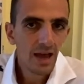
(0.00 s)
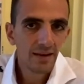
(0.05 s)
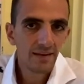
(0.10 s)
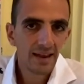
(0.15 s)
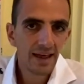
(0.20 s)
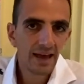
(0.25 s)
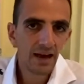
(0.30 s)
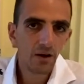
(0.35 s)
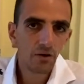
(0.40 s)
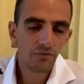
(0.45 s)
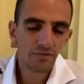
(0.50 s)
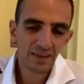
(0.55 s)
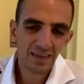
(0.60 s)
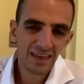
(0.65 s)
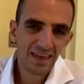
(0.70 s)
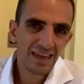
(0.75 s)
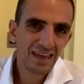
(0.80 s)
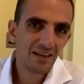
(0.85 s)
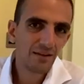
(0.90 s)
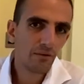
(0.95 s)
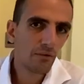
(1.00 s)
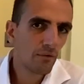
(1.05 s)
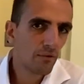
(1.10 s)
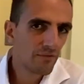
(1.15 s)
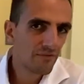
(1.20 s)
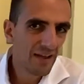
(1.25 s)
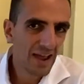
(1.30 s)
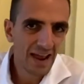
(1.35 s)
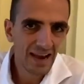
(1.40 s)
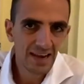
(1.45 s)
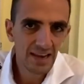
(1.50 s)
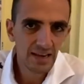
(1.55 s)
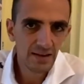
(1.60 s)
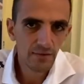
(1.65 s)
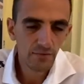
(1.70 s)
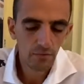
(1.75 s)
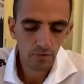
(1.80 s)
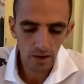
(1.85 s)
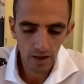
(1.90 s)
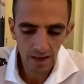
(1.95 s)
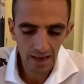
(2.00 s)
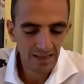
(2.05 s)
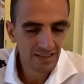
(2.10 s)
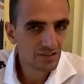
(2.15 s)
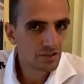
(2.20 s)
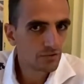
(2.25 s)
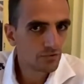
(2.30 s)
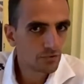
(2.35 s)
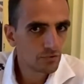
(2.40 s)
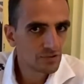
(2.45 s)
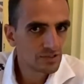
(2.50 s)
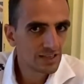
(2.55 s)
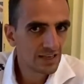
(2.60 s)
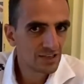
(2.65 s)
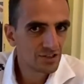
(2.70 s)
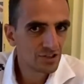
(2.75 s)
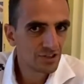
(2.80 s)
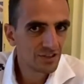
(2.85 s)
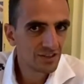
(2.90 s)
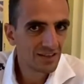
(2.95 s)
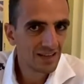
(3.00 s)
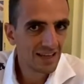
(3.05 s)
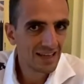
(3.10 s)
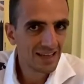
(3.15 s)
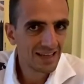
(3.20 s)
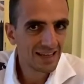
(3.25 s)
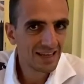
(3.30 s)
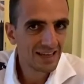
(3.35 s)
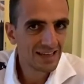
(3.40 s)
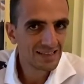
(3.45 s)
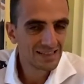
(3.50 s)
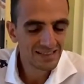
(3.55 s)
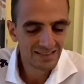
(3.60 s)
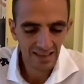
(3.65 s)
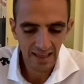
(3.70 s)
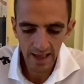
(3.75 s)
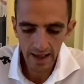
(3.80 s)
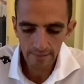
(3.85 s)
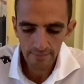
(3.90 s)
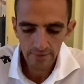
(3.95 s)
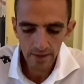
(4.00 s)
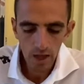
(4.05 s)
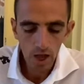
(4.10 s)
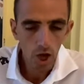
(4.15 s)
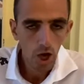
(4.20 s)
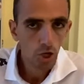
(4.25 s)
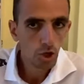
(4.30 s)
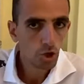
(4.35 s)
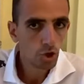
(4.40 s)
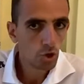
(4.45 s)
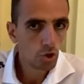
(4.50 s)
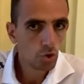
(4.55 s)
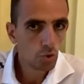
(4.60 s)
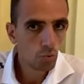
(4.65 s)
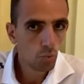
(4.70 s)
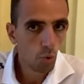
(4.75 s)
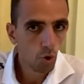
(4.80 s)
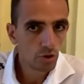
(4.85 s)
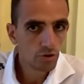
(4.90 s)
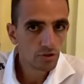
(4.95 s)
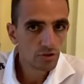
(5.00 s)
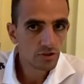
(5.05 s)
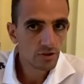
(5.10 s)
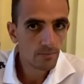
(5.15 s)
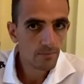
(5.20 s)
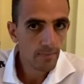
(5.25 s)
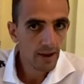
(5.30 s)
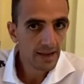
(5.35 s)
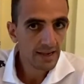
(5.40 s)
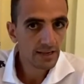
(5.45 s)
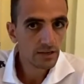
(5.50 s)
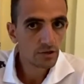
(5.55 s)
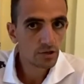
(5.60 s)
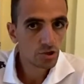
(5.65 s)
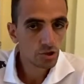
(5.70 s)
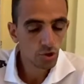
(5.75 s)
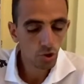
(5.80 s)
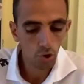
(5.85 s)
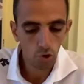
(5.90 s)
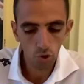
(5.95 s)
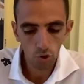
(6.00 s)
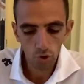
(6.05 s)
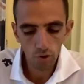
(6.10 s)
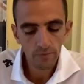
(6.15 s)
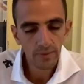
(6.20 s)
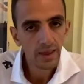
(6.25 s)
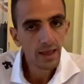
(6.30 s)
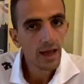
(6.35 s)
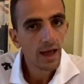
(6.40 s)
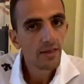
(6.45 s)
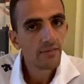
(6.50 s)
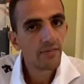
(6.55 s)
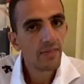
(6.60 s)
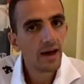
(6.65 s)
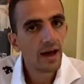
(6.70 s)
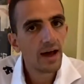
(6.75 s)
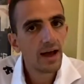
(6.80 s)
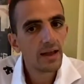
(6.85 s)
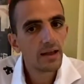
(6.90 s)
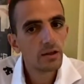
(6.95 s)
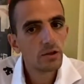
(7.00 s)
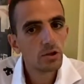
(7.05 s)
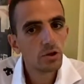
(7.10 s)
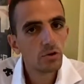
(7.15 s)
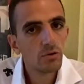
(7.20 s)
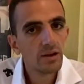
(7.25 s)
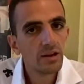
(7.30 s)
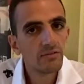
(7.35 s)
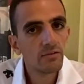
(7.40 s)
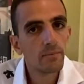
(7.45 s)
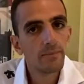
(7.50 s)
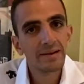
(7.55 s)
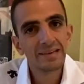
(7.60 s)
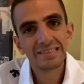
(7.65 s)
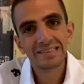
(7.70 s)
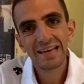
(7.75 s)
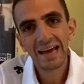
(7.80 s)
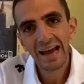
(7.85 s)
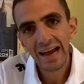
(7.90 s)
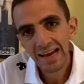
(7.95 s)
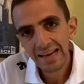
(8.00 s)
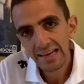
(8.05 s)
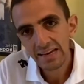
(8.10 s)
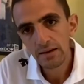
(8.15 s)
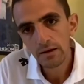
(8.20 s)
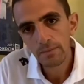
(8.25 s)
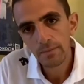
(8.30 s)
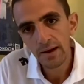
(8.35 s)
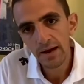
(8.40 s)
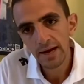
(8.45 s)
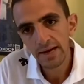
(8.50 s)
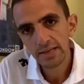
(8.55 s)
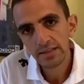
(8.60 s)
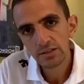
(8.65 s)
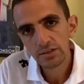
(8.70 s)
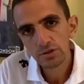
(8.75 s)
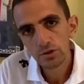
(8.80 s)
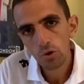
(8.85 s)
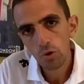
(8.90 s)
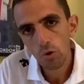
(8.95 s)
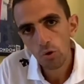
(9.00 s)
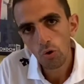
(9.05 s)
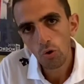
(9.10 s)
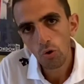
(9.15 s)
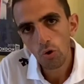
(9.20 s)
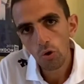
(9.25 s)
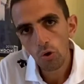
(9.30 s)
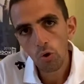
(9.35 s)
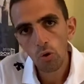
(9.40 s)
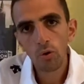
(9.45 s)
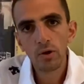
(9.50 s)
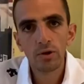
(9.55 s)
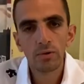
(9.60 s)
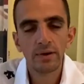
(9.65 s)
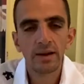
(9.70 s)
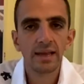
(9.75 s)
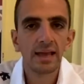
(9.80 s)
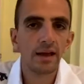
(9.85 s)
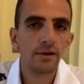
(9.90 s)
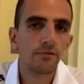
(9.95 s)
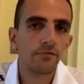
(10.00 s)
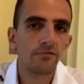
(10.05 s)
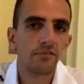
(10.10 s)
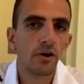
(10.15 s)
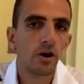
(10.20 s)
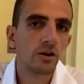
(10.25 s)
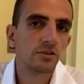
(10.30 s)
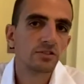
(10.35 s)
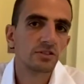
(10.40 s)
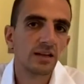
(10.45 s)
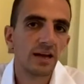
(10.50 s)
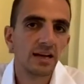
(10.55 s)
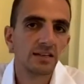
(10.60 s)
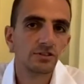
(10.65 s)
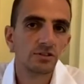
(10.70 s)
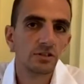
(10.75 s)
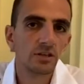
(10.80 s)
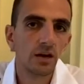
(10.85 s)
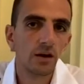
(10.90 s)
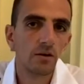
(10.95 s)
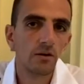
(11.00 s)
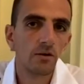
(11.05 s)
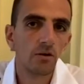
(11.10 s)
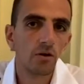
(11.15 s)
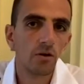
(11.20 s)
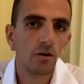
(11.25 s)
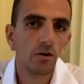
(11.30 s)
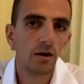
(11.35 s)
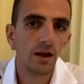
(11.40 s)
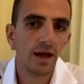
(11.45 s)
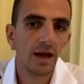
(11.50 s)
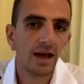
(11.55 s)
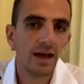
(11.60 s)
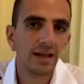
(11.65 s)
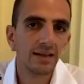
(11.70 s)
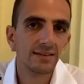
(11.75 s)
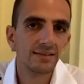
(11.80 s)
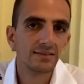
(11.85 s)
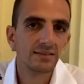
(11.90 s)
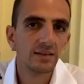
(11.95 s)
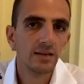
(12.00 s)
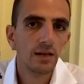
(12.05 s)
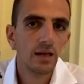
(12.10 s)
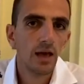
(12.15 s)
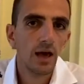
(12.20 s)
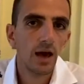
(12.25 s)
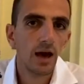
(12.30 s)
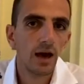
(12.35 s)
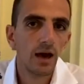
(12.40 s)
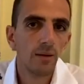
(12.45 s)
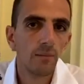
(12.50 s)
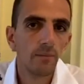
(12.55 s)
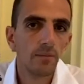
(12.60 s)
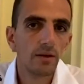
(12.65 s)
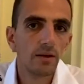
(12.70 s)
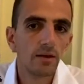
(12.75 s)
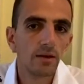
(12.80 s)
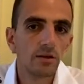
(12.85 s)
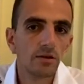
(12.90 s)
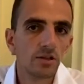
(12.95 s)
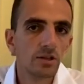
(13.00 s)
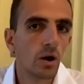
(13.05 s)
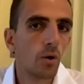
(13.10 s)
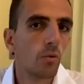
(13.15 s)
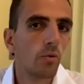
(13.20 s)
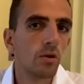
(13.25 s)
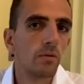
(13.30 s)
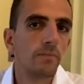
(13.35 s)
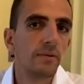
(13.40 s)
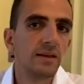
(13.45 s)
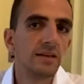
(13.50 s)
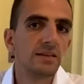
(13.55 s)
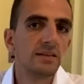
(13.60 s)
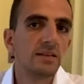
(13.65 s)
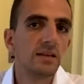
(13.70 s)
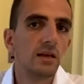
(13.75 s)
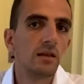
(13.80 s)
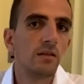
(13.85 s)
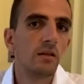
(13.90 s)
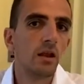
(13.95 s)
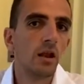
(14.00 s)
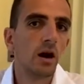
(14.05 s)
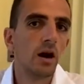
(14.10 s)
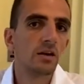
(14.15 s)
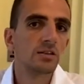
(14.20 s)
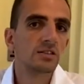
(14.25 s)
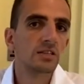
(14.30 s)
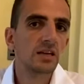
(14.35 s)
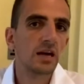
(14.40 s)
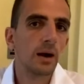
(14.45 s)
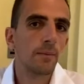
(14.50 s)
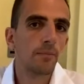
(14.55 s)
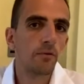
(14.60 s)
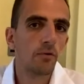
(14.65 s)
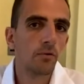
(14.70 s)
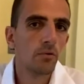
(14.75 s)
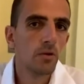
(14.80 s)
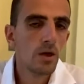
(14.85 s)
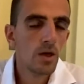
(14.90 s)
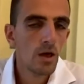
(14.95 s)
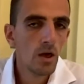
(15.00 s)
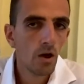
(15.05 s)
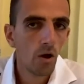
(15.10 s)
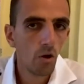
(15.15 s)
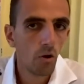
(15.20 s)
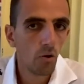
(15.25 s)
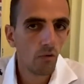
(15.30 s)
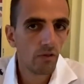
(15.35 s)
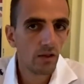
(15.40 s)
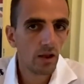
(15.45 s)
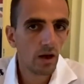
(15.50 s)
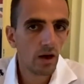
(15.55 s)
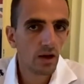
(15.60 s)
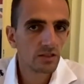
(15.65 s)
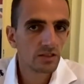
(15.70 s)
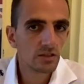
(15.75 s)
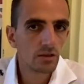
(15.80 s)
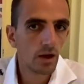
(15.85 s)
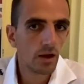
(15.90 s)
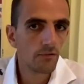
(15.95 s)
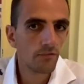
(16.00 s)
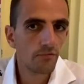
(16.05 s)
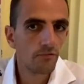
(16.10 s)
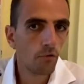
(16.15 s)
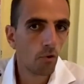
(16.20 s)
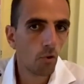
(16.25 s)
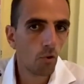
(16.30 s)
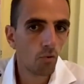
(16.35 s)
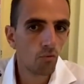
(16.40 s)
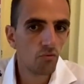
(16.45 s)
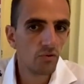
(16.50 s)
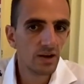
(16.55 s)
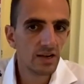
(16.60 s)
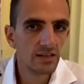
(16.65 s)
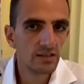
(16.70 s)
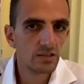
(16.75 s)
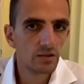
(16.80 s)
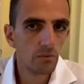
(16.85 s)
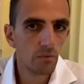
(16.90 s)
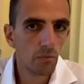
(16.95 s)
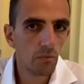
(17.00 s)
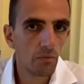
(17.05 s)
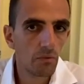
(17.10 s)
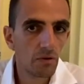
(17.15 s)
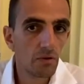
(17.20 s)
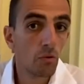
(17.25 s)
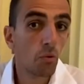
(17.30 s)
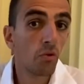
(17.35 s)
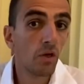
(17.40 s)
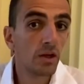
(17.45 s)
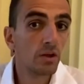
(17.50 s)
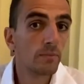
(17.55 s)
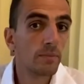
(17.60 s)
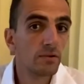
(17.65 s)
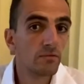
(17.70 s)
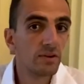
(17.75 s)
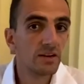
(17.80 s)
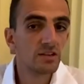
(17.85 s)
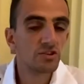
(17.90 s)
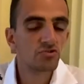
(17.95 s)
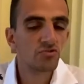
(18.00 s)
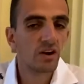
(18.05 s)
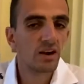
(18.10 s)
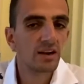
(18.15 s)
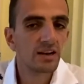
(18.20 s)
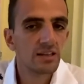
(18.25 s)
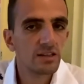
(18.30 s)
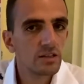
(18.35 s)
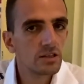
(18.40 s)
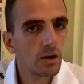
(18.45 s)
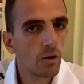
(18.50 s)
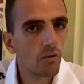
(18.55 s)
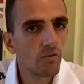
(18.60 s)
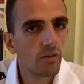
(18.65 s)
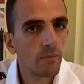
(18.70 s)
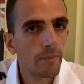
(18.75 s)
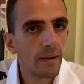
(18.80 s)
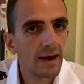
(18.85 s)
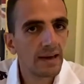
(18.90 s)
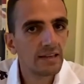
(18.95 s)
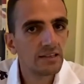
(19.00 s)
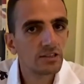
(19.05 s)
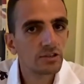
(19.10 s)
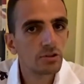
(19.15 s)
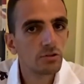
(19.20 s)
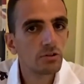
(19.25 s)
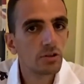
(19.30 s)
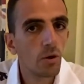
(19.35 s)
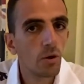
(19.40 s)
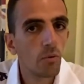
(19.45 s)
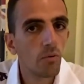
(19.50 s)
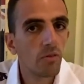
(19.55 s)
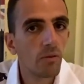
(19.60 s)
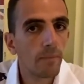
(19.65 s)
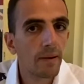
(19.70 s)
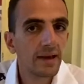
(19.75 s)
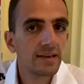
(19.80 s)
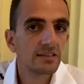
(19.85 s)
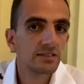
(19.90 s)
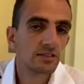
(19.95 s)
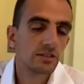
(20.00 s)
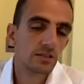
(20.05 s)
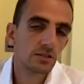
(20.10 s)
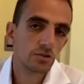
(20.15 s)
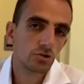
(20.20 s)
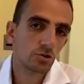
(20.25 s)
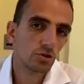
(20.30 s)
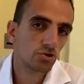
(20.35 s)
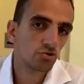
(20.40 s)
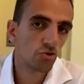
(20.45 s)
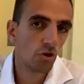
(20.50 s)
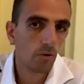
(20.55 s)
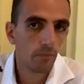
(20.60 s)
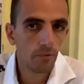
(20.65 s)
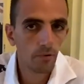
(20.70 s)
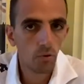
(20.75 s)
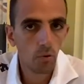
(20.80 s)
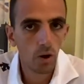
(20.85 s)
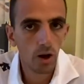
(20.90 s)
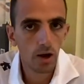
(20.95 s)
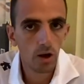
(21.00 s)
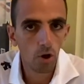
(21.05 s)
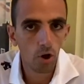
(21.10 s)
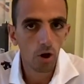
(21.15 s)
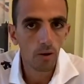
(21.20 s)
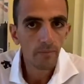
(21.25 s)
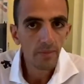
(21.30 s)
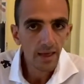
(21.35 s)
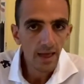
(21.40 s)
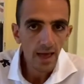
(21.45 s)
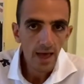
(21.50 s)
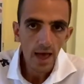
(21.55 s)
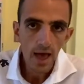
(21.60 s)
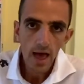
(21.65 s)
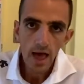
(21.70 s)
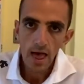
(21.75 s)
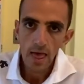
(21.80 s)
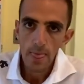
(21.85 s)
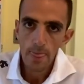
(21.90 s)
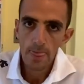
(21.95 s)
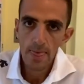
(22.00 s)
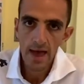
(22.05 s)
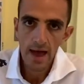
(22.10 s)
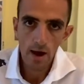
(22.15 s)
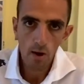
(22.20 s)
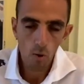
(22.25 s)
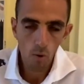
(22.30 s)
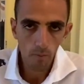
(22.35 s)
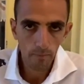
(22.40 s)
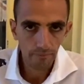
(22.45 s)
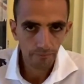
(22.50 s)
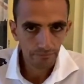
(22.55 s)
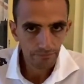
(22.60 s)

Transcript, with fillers: Now, the key with any interval session is that you want to make sure that you're either maintaining the pace or you want to get faster as you go along and um, you don't want to be the last couple or the last like four really although you'll be really struggling you don't want the pace you don't want the pace to, to drop quite a lot now